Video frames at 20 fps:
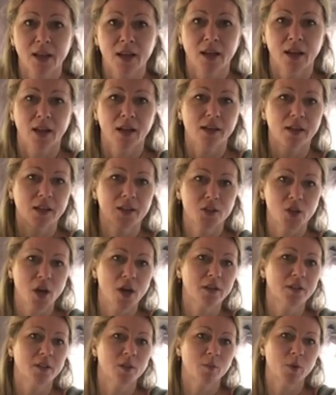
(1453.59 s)
And I
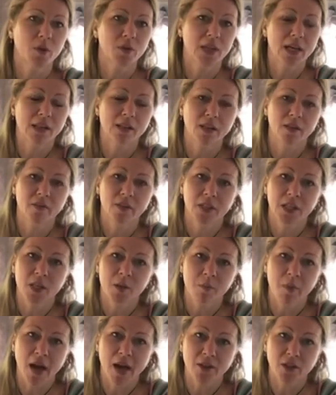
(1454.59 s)
talked about that love and
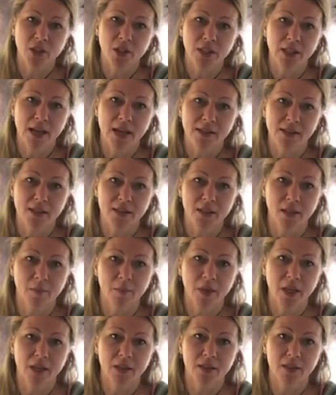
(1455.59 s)
compassion last time,
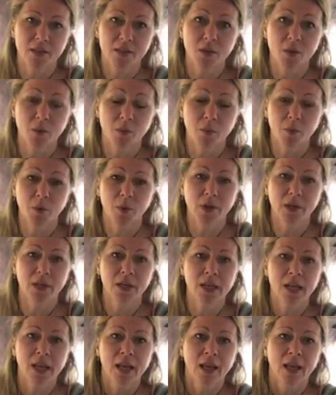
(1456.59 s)
that it's so important.
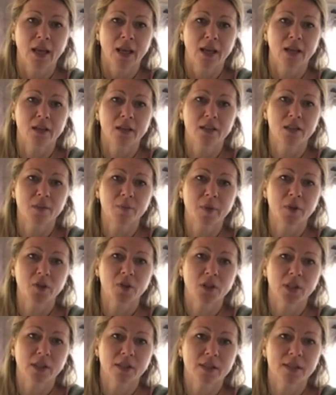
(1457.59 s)
And
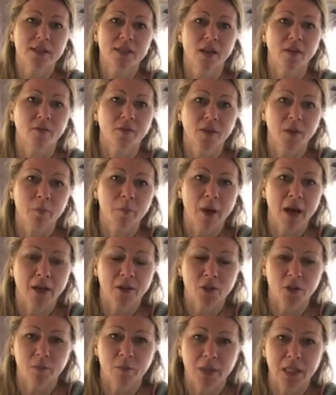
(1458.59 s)
especially the
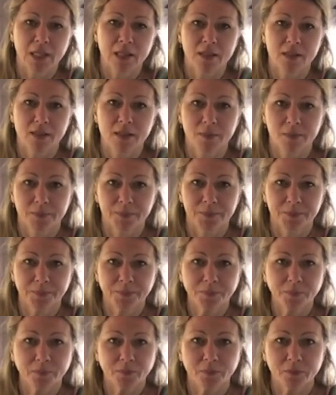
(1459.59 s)
self-compassion, because
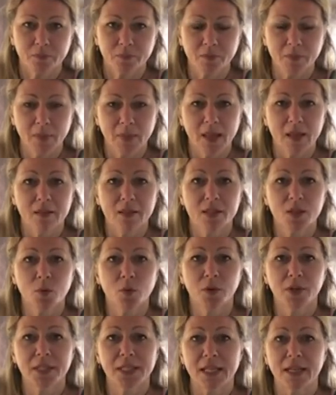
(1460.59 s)
this
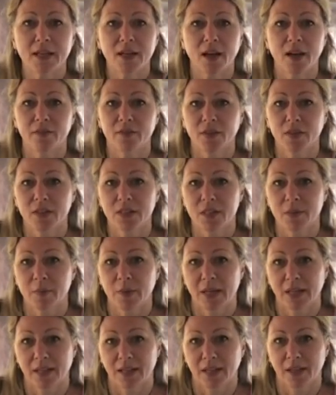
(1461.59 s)
quarantine, I feel, has
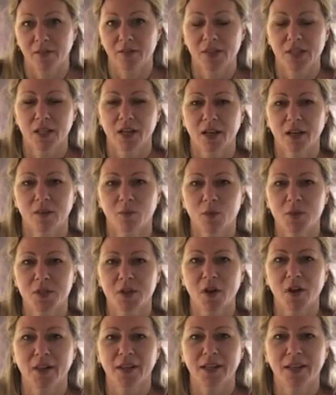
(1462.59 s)
been a gift. And I was
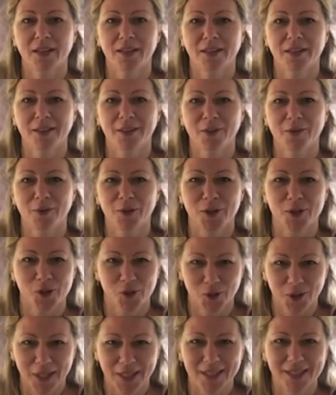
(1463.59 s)
calling it the
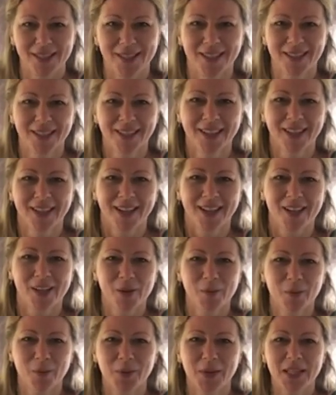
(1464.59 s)
retreat a
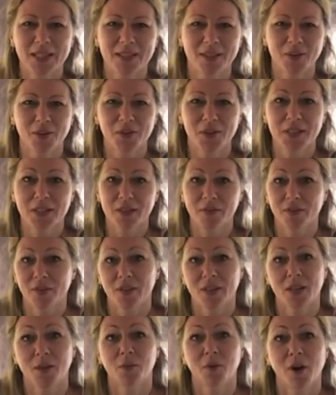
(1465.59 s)
couple weeks ago, because I feel
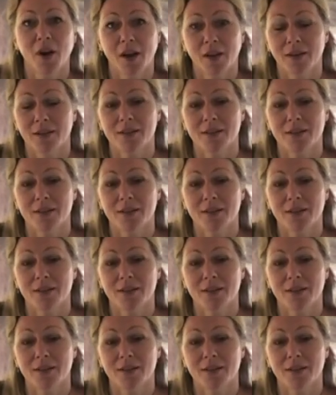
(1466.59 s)
like we're on